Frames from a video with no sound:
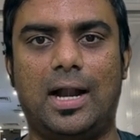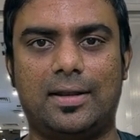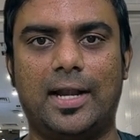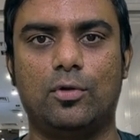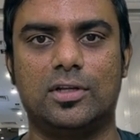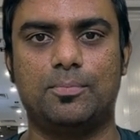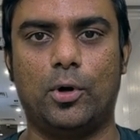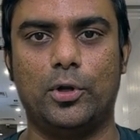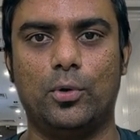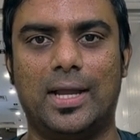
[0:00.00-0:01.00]
I'll try to
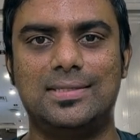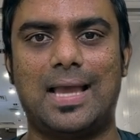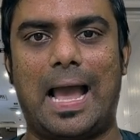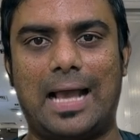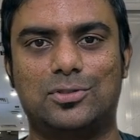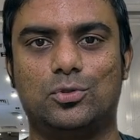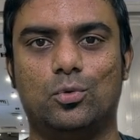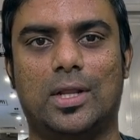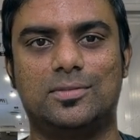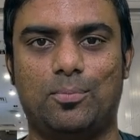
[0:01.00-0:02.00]
respond to you guys as
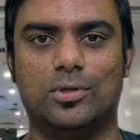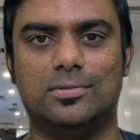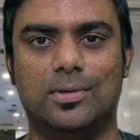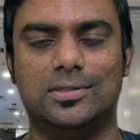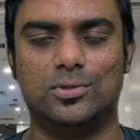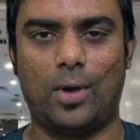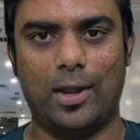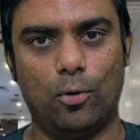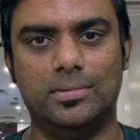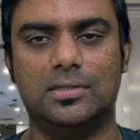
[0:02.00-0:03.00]
soon as possible. So I
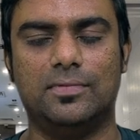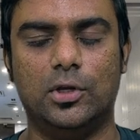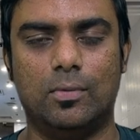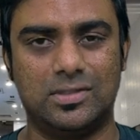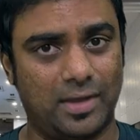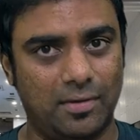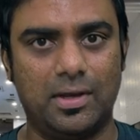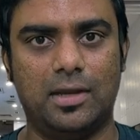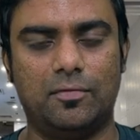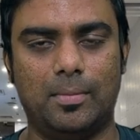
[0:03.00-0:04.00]
hope this video was very,
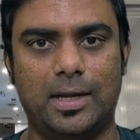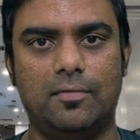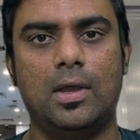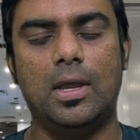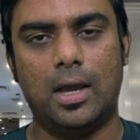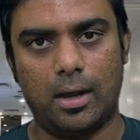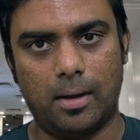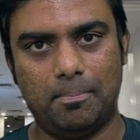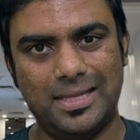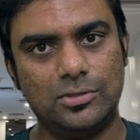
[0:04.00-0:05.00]
very informative.
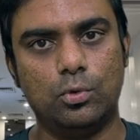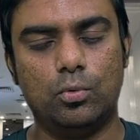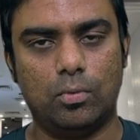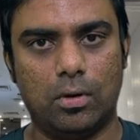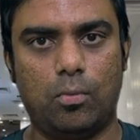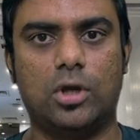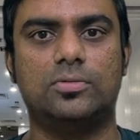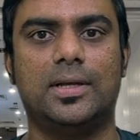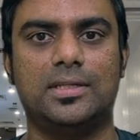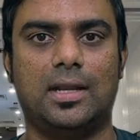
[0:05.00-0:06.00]
Please do watch
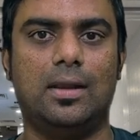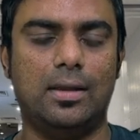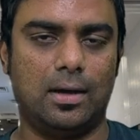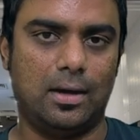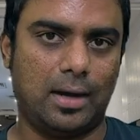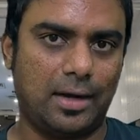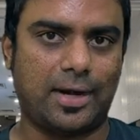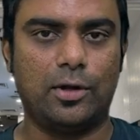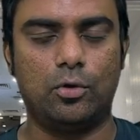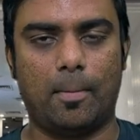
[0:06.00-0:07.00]
my channel. I'll
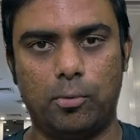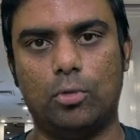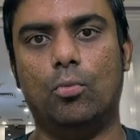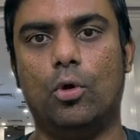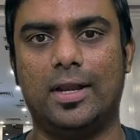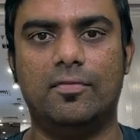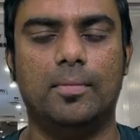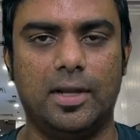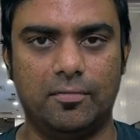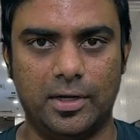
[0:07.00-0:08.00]
try to upload more
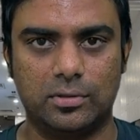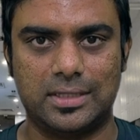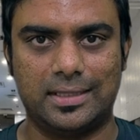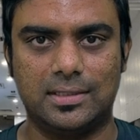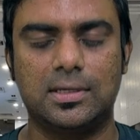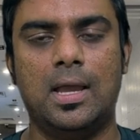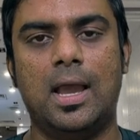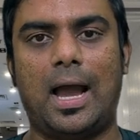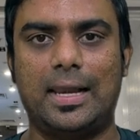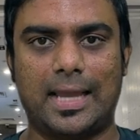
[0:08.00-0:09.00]
informative videos like this.
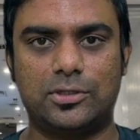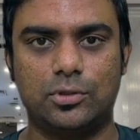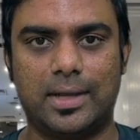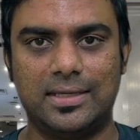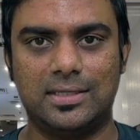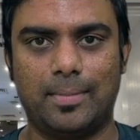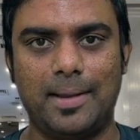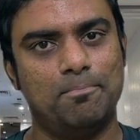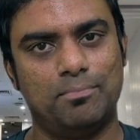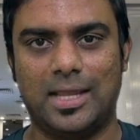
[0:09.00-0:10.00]
I'll catch you guys in my
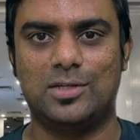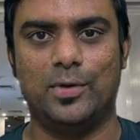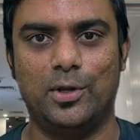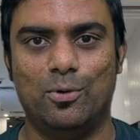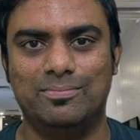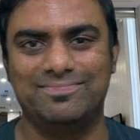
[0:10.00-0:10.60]
next video.